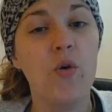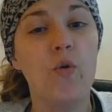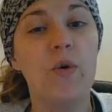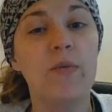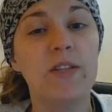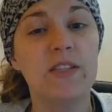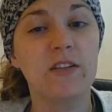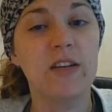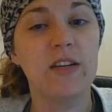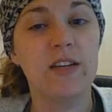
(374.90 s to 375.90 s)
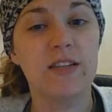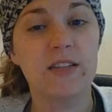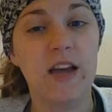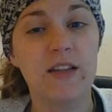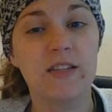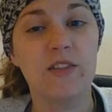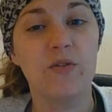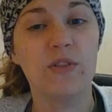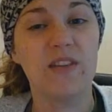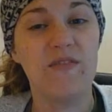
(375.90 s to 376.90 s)
we would still need to discuss
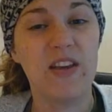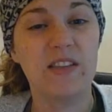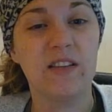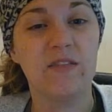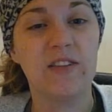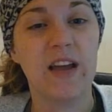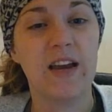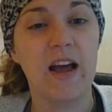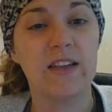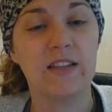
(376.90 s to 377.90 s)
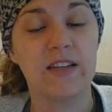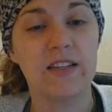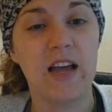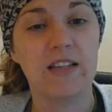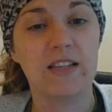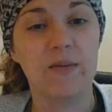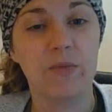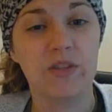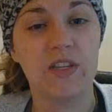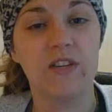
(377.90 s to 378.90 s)
those invasive diagnostic testing
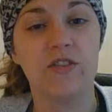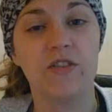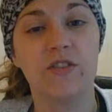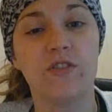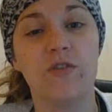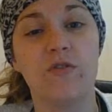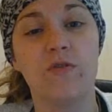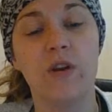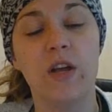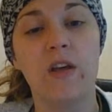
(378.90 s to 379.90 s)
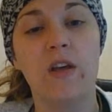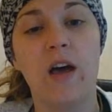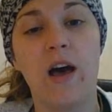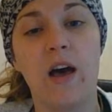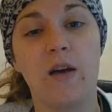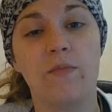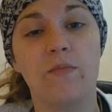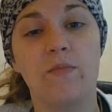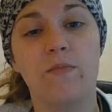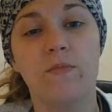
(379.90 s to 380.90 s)
procedures to
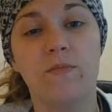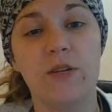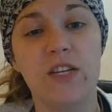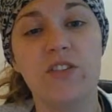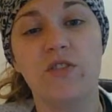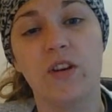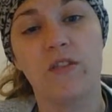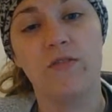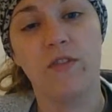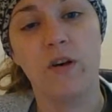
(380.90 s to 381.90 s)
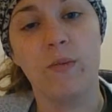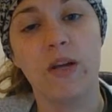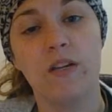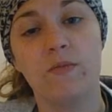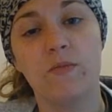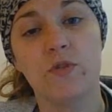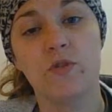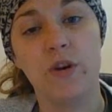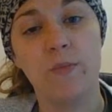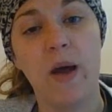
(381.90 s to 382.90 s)
potentially confirm a
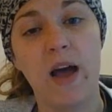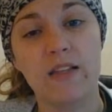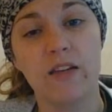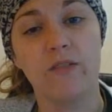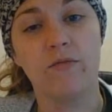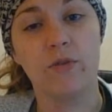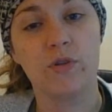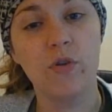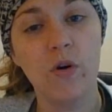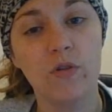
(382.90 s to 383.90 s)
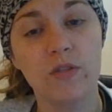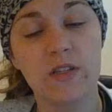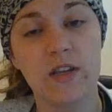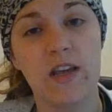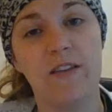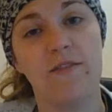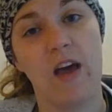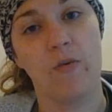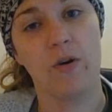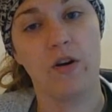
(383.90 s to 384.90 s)
screen positive result if
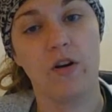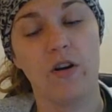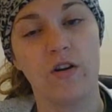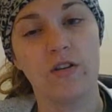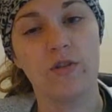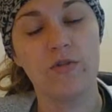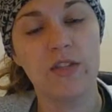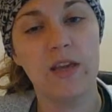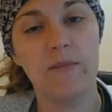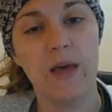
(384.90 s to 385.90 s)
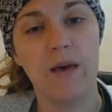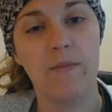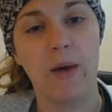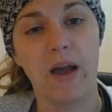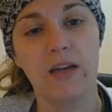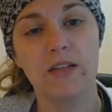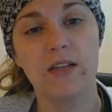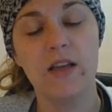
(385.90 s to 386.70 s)
that would occur. So just keep that in mind.